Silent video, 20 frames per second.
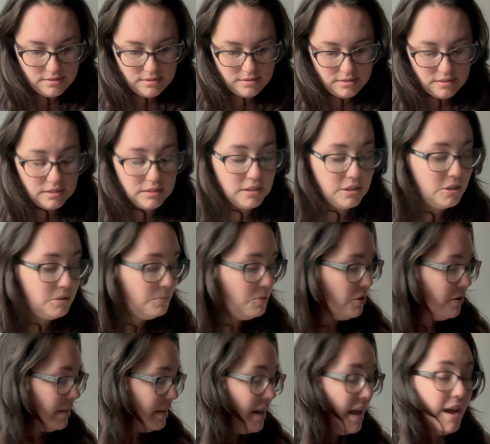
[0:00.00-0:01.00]
A little
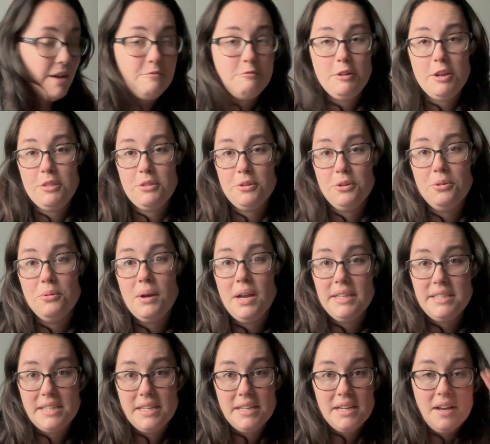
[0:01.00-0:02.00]
more than halfway through, I
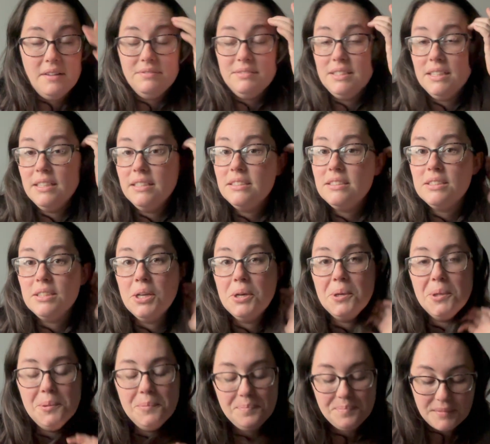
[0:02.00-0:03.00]
DNF'd it.
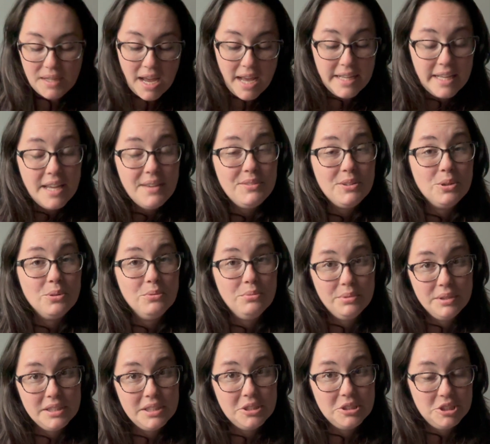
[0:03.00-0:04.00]
So I gave it a
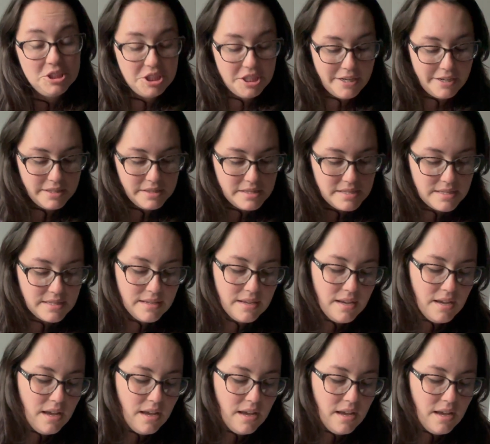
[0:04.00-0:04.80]
really good chance.